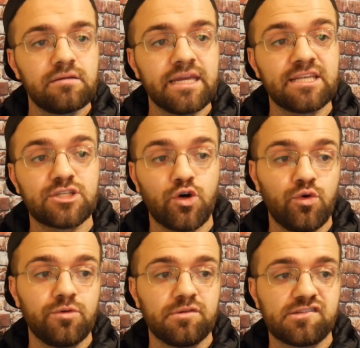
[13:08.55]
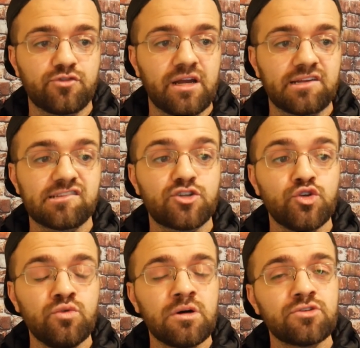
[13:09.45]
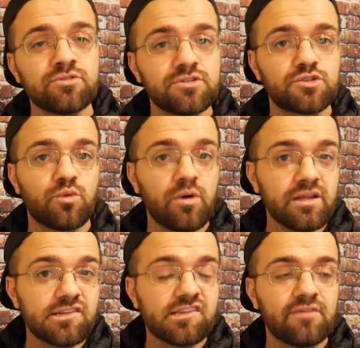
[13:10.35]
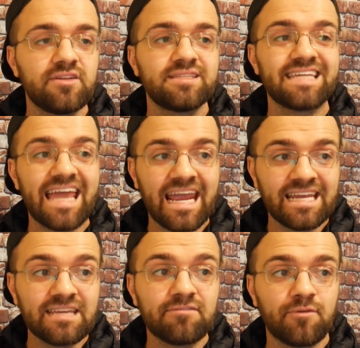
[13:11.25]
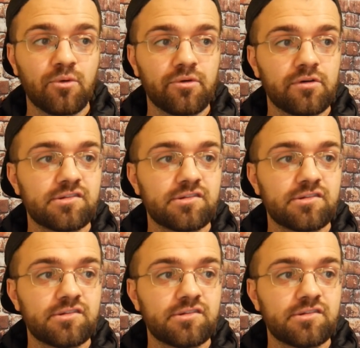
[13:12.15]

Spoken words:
in total strikes, 227 to 84.